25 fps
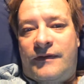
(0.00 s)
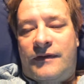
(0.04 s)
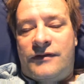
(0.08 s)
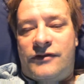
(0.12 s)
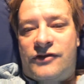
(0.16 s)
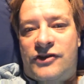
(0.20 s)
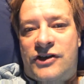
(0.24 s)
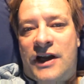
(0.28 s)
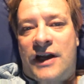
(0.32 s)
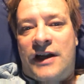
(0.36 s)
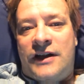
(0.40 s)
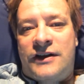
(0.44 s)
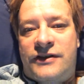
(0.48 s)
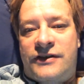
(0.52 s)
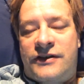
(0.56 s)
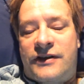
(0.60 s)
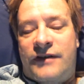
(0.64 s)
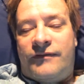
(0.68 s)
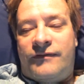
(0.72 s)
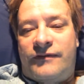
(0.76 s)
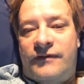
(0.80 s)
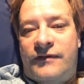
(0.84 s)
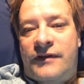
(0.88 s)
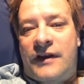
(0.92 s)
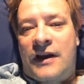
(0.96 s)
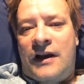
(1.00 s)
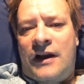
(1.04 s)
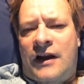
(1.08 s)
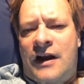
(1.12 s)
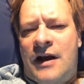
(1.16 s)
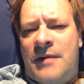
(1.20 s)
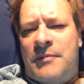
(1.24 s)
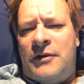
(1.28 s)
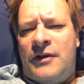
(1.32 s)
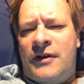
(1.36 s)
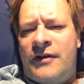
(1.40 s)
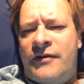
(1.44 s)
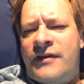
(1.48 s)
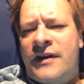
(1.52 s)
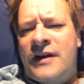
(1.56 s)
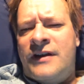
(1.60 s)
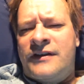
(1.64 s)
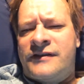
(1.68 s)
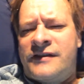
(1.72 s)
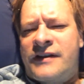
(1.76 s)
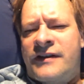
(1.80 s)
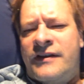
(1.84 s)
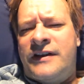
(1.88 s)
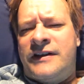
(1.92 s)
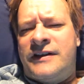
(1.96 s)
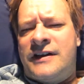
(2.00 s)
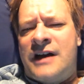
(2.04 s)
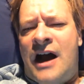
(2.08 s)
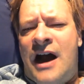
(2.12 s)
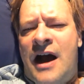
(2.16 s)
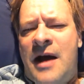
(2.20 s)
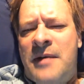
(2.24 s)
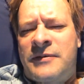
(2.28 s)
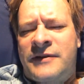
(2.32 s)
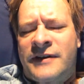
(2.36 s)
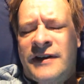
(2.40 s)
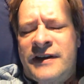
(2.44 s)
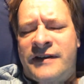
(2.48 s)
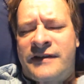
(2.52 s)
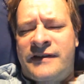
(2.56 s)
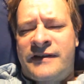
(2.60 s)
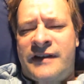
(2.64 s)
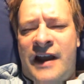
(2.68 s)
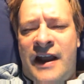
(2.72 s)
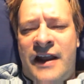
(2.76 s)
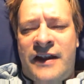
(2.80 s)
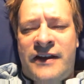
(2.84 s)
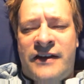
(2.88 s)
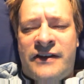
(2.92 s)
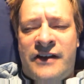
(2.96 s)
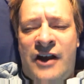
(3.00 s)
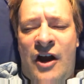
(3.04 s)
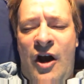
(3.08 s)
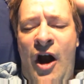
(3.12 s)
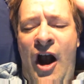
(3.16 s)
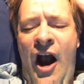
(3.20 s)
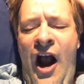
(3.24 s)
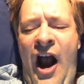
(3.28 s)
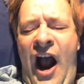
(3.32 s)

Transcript: changed a couple of things on the top since then. So